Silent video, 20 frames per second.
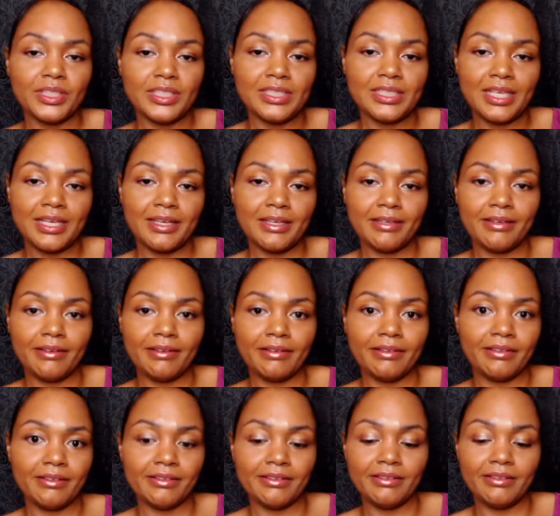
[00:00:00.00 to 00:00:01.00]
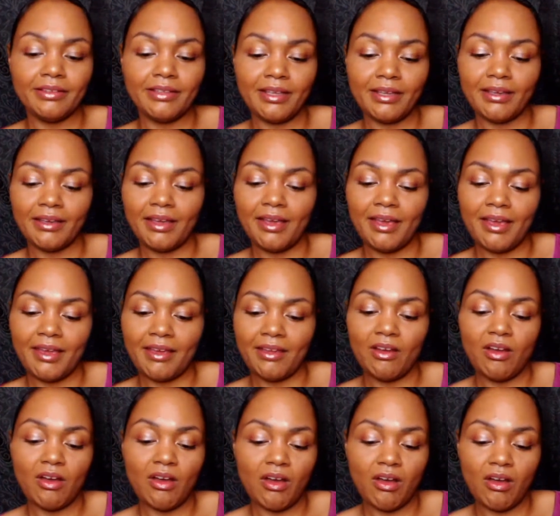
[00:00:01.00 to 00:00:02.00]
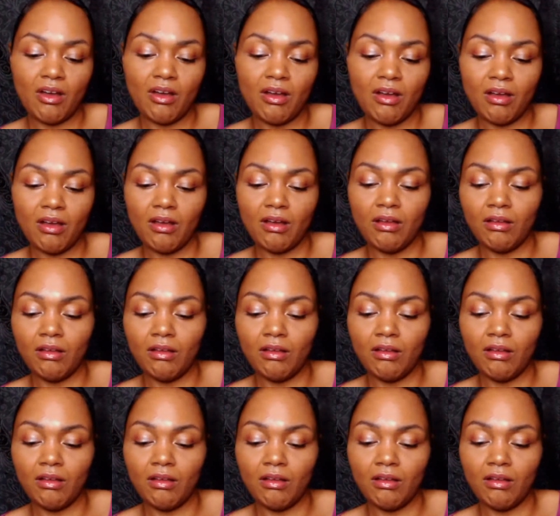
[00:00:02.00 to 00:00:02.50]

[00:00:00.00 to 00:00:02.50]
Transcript: taken a good look at all